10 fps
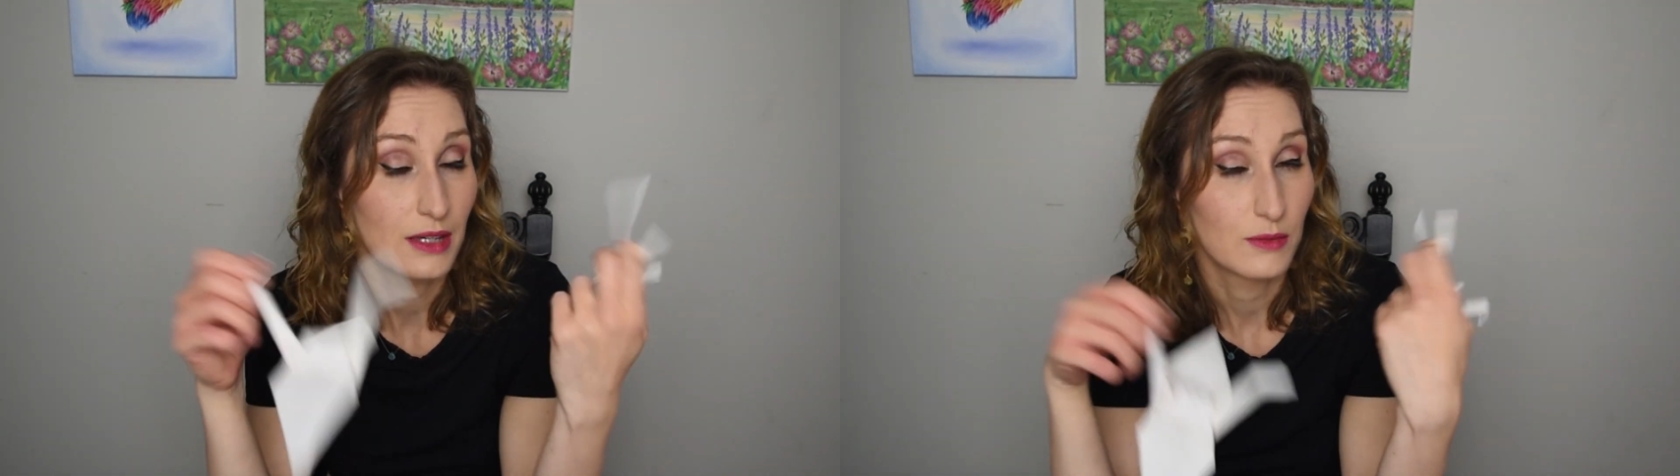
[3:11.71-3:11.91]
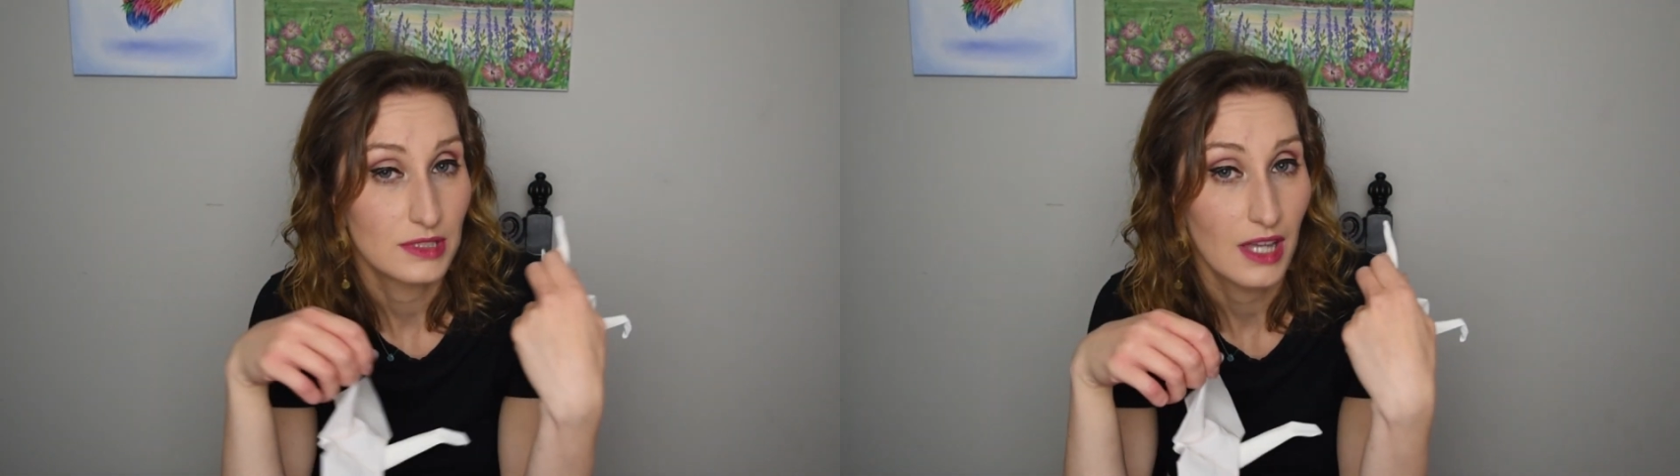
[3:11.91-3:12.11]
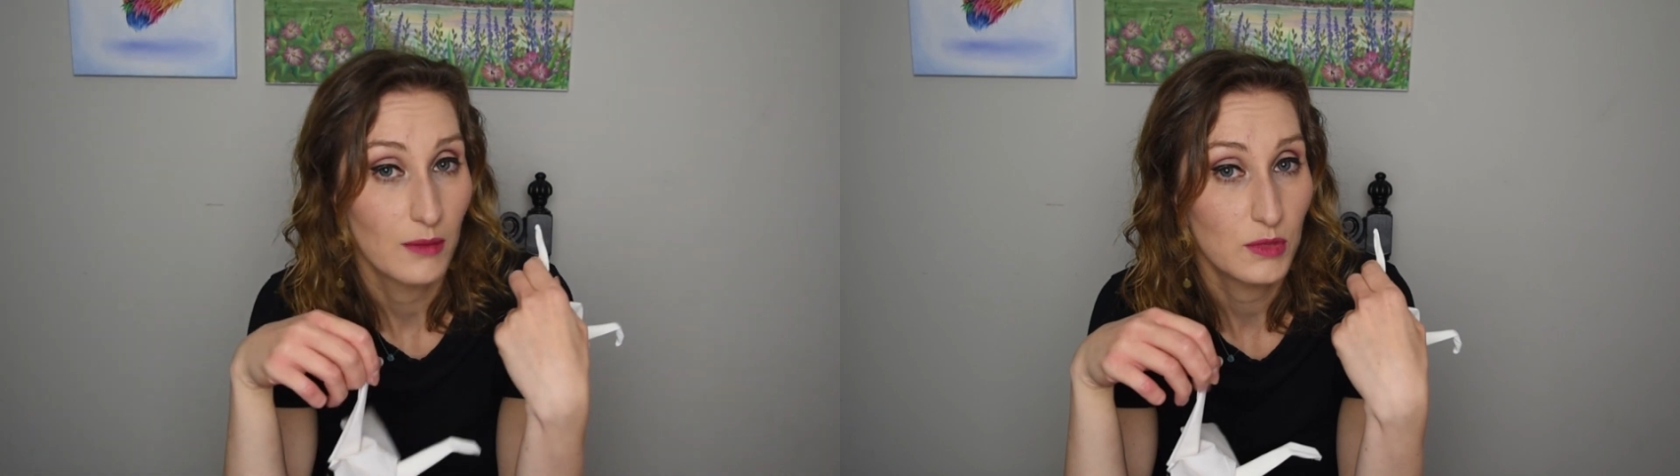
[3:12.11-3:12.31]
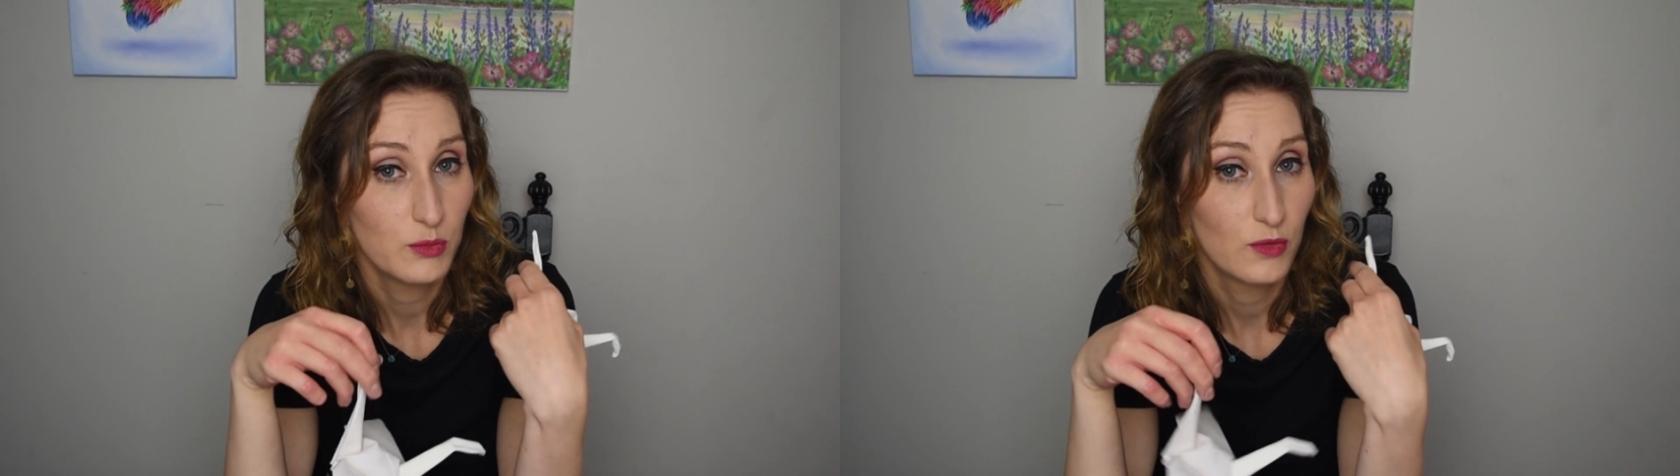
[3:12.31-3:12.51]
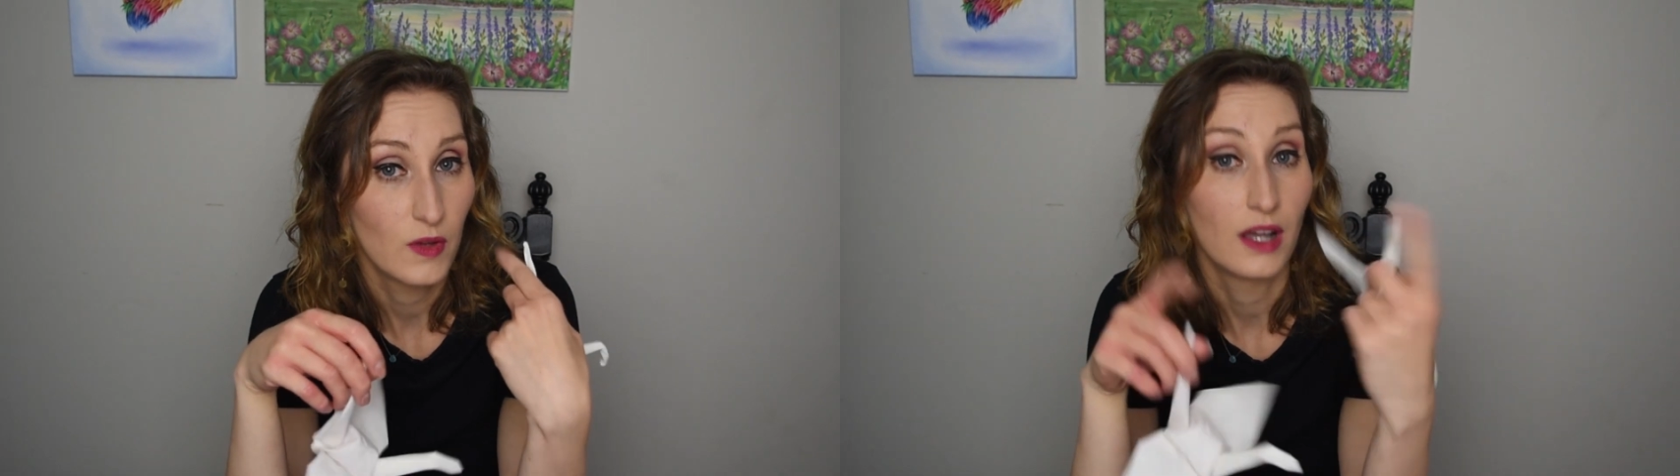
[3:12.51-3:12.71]
it was time to
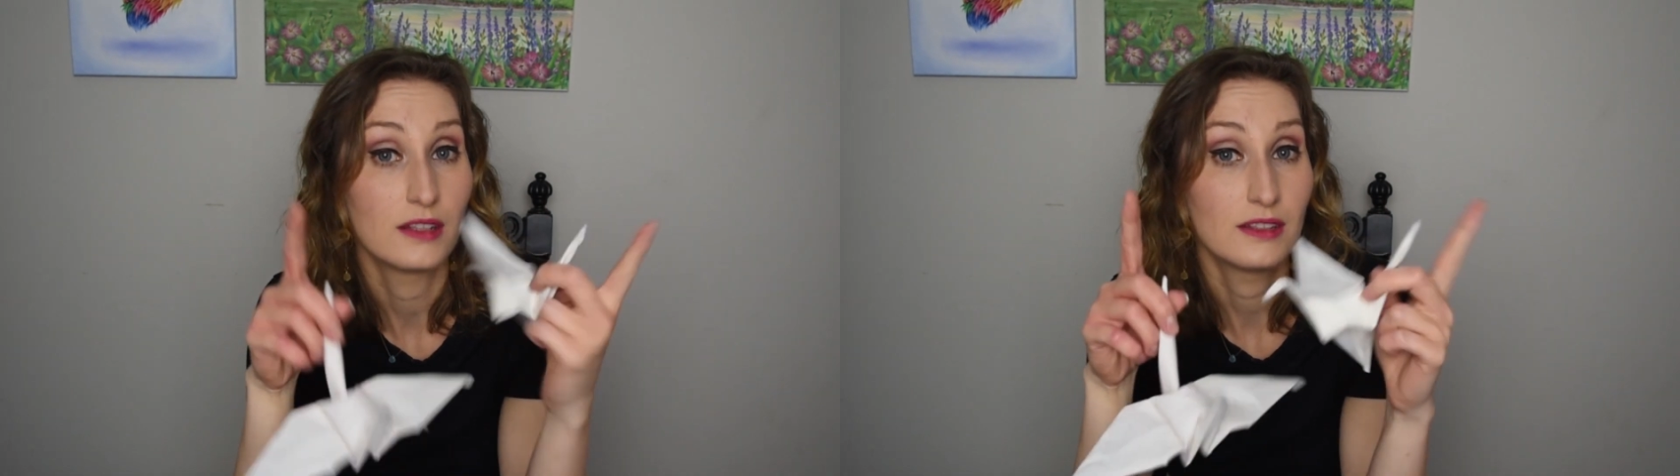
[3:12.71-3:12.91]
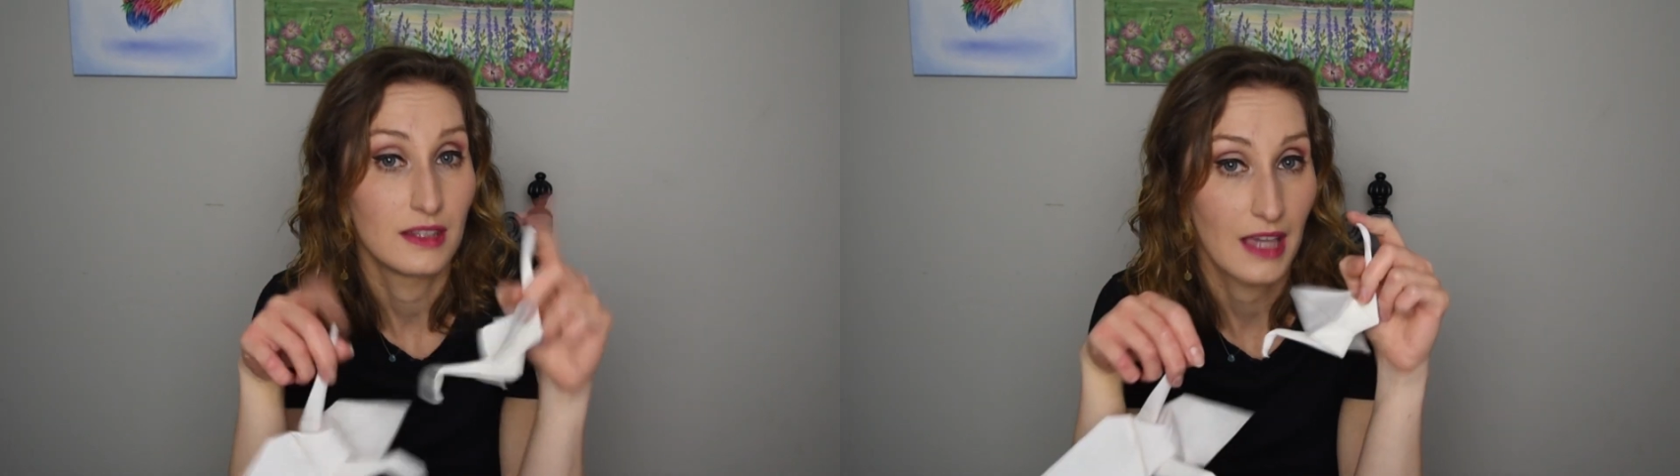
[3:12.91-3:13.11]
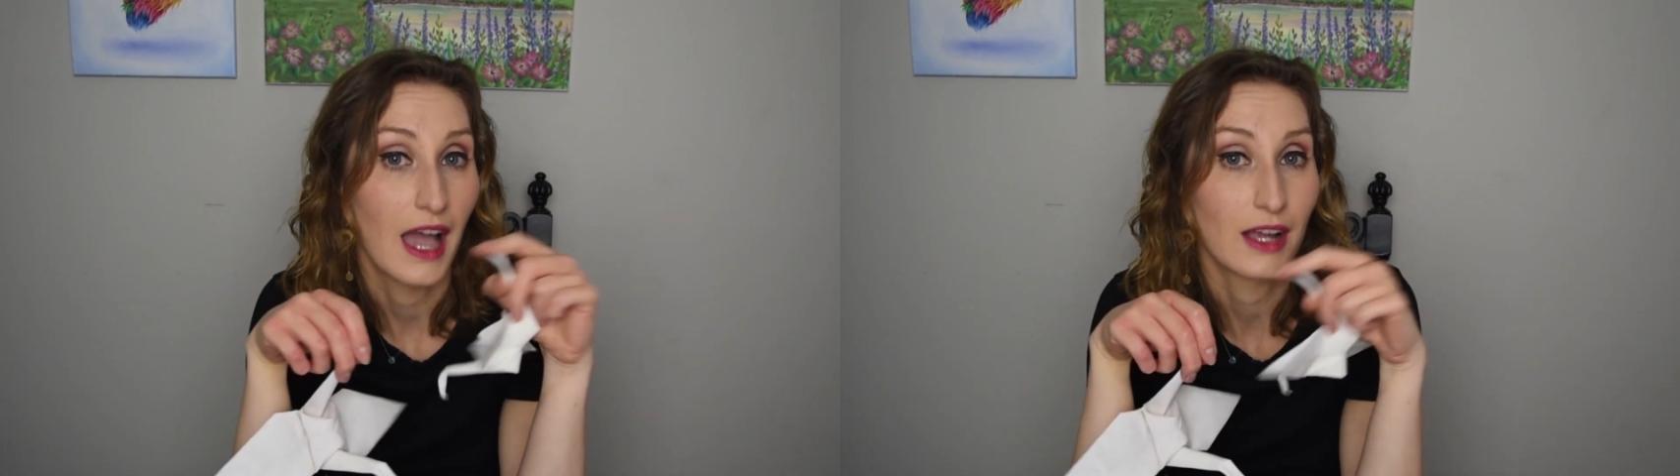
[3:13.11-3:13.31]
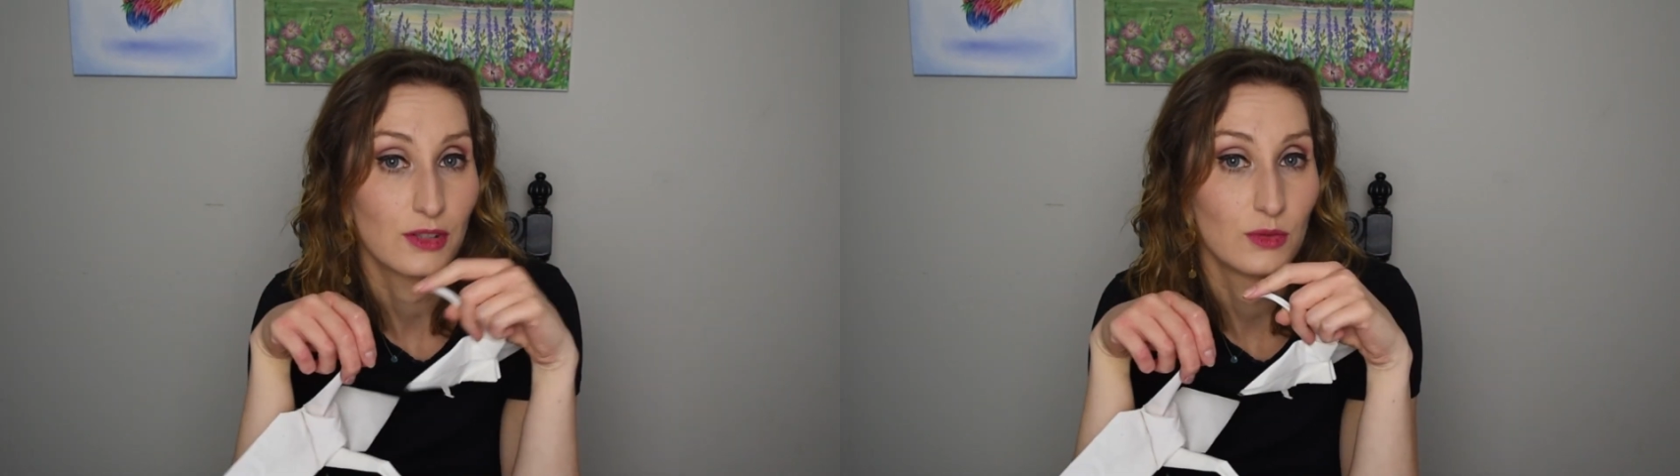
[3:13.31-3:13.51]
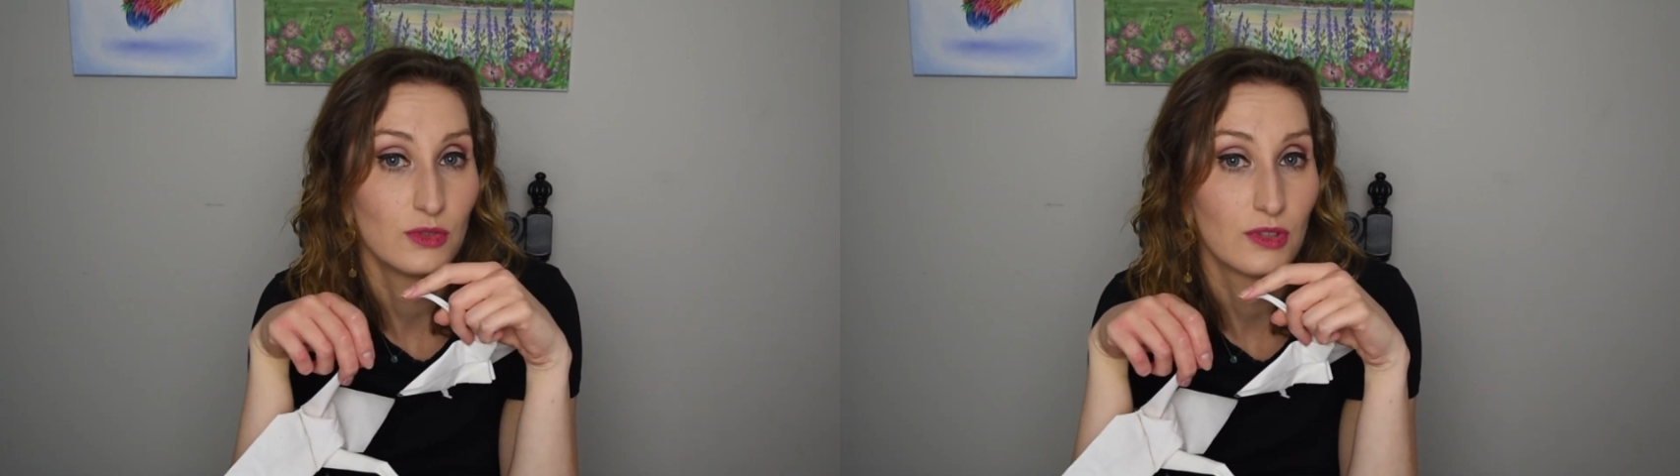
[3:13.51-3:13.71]
move on to the
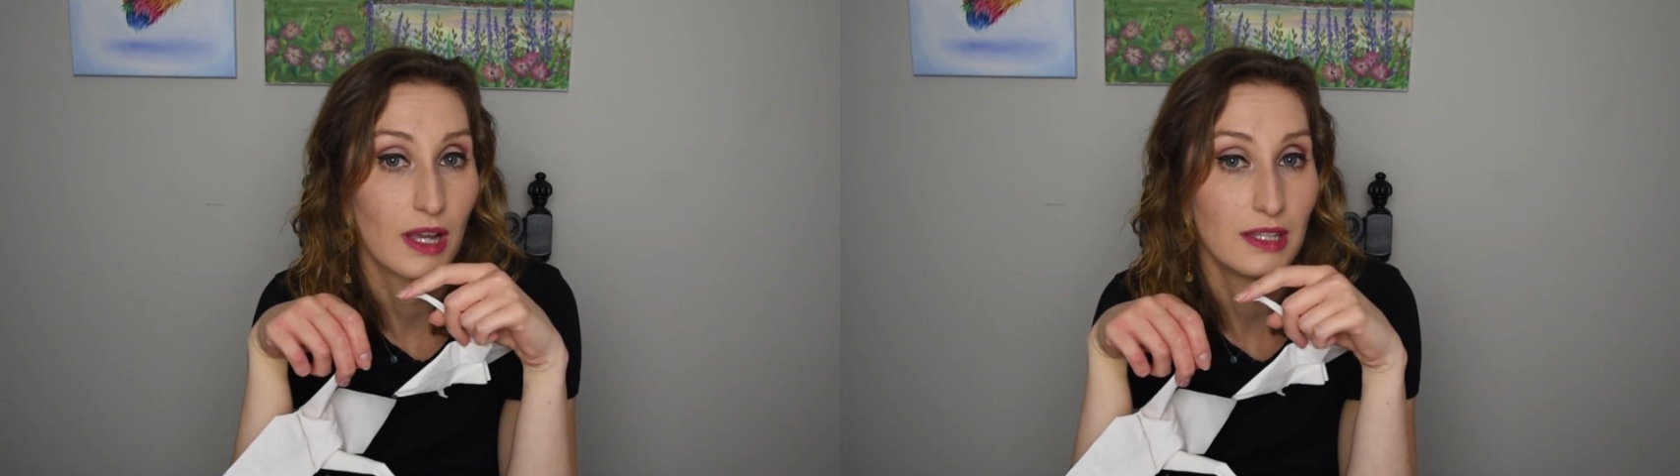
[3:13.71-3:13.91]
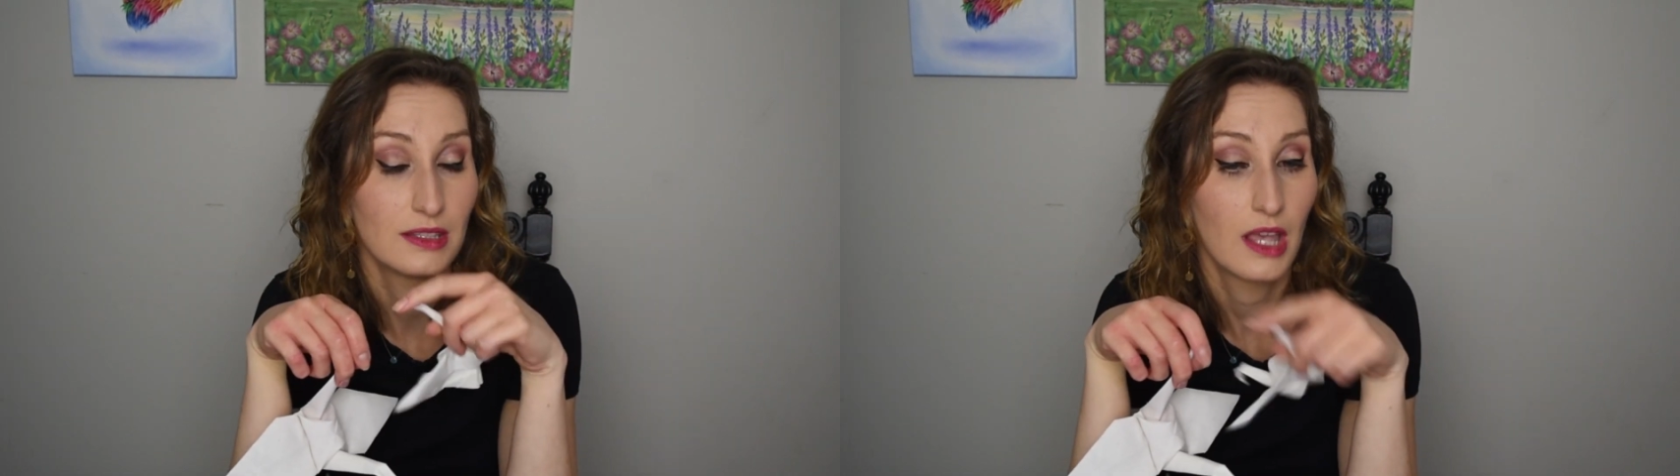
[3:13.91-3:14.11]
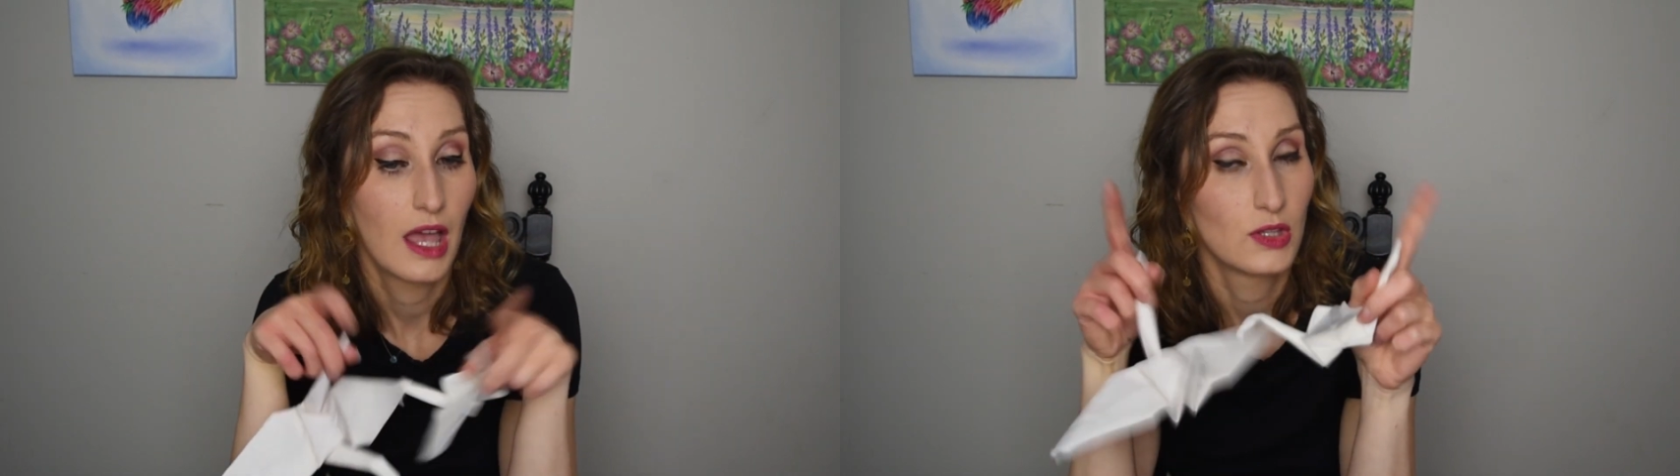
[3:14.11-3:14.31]
actual dress.